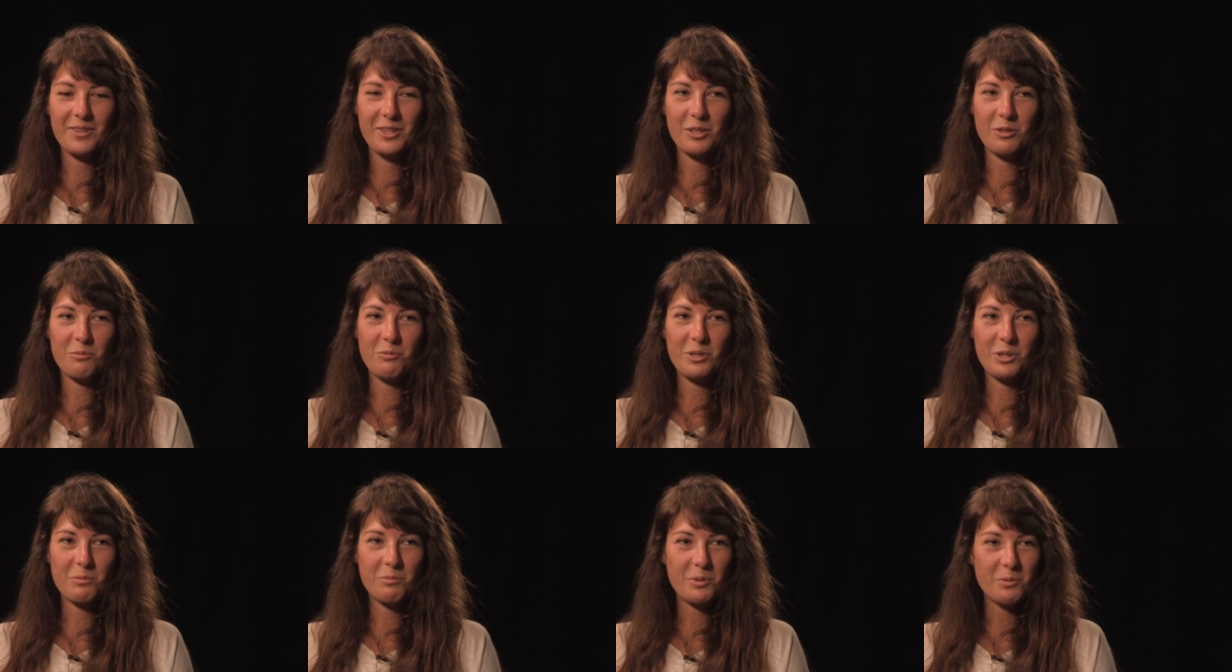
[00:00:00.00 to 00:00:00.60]
you
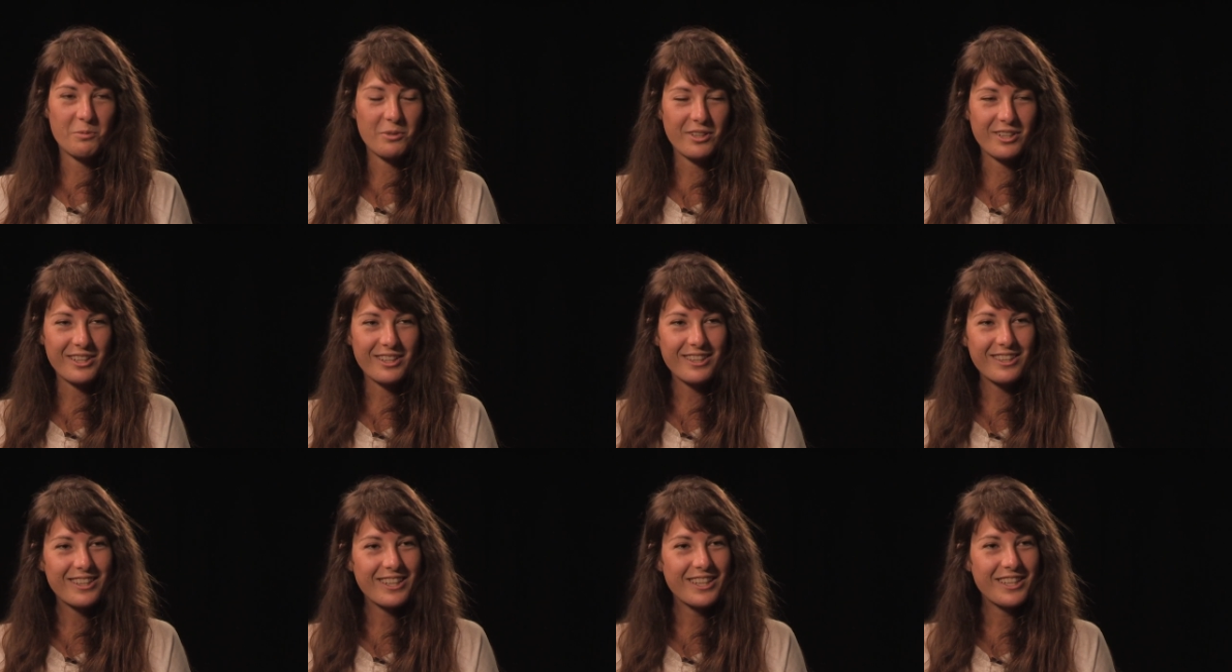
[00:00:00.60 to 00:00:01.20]
know, what are people
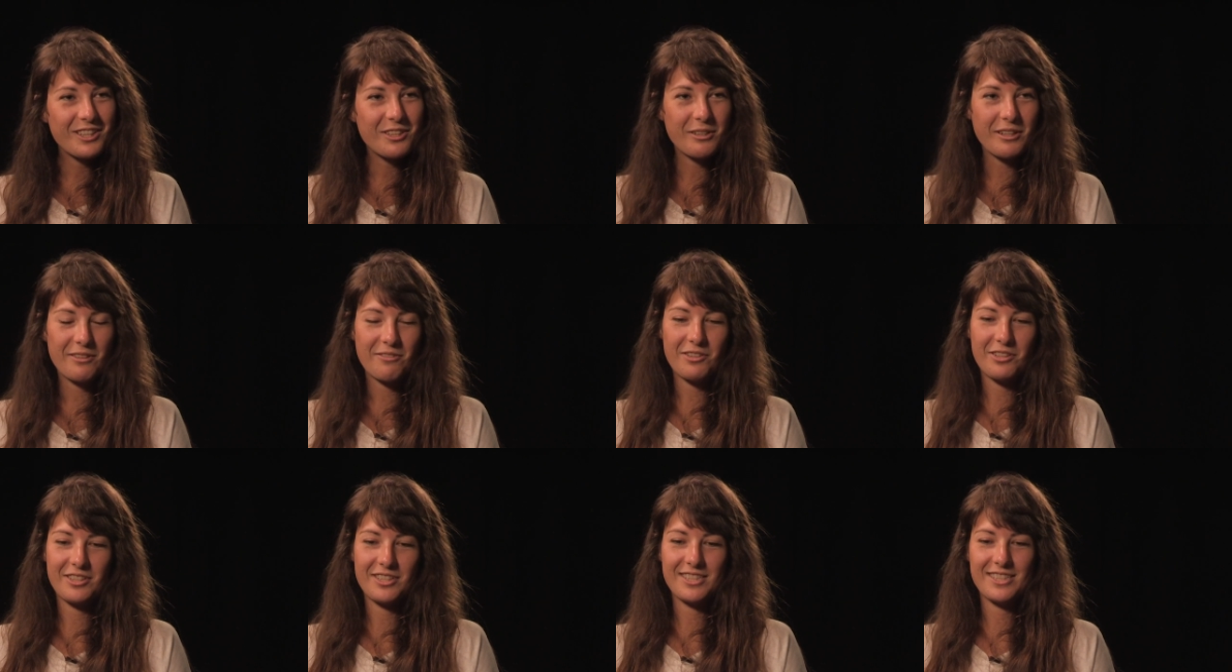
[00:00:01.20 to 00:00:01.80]
going to think? You
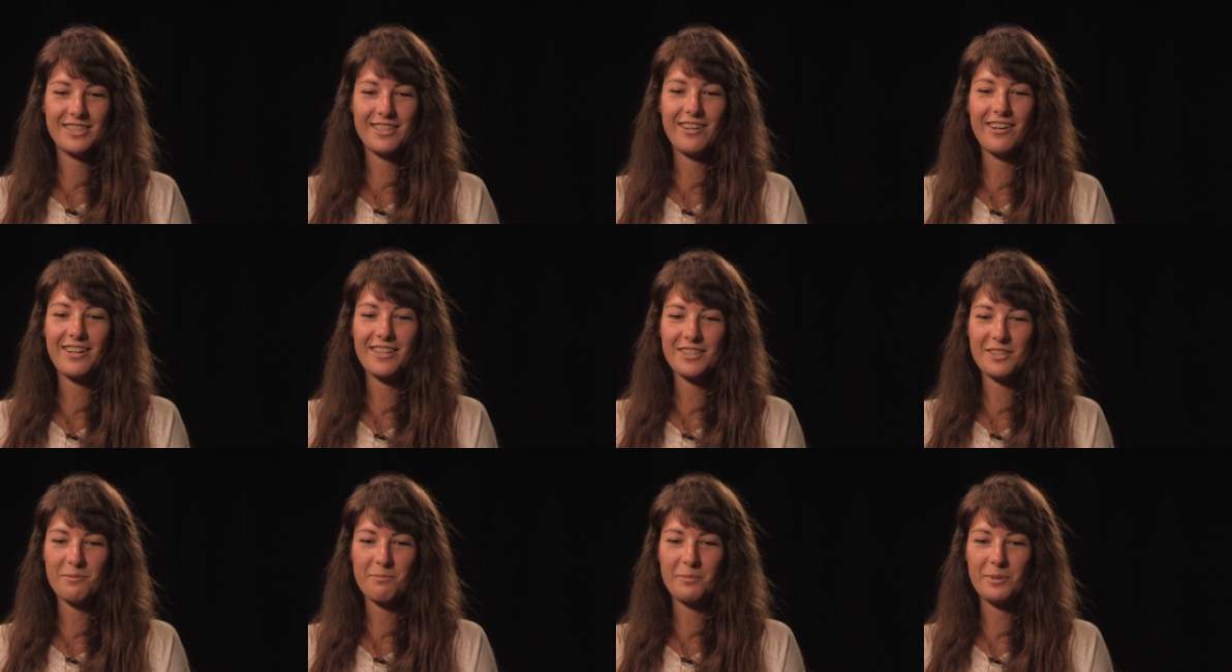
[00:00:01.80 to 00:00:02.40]
have all these
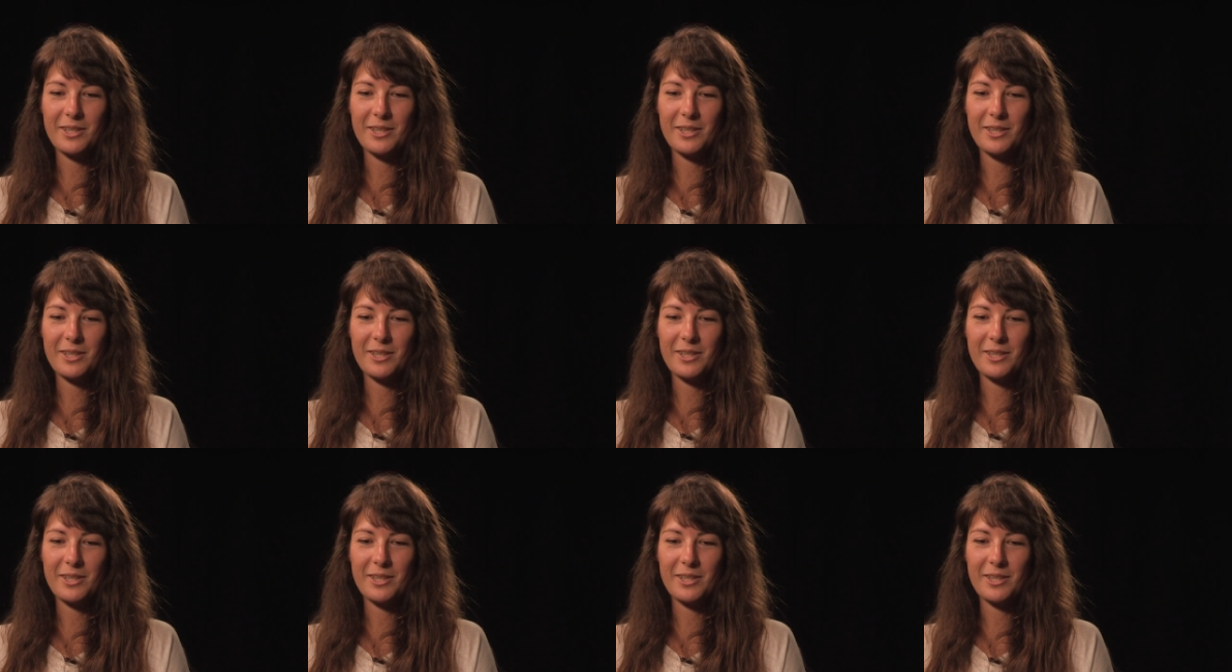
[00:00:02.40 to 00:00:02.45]
thoughts,